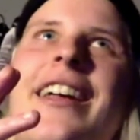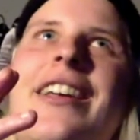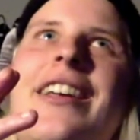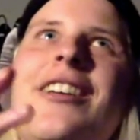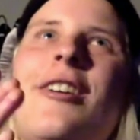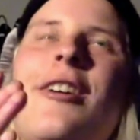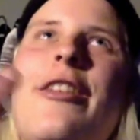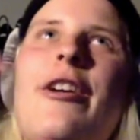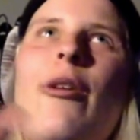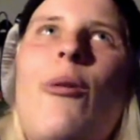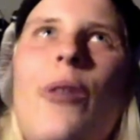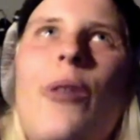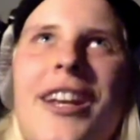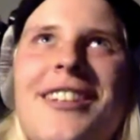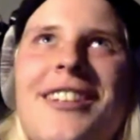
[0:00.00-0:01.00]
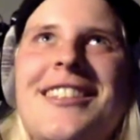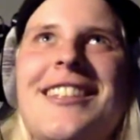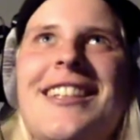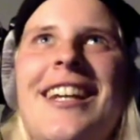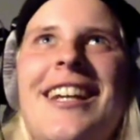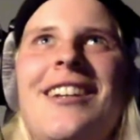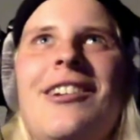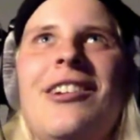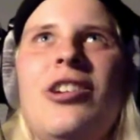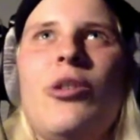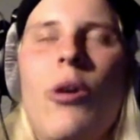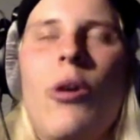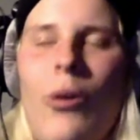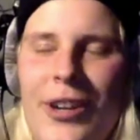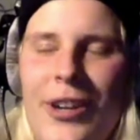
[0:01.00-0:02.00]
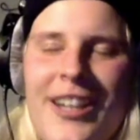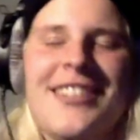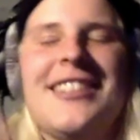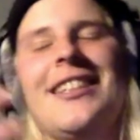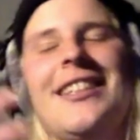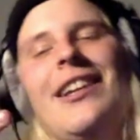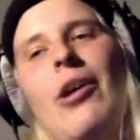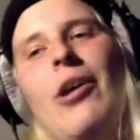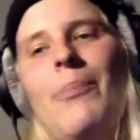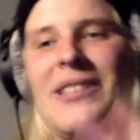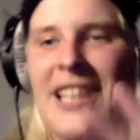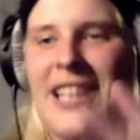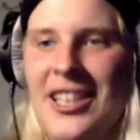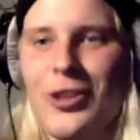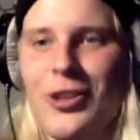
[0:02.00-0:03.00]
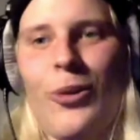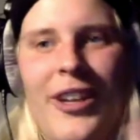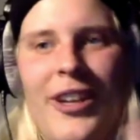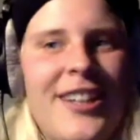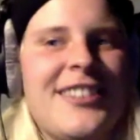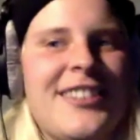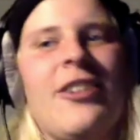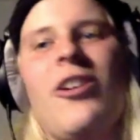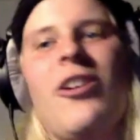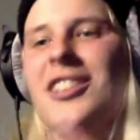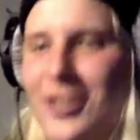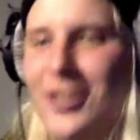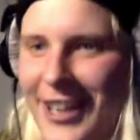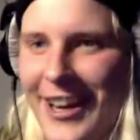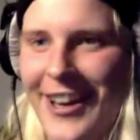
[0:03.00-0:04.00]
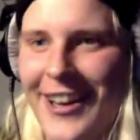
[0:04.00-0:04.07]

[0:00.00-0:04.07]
you know the audience in your audience potential audience in Austria,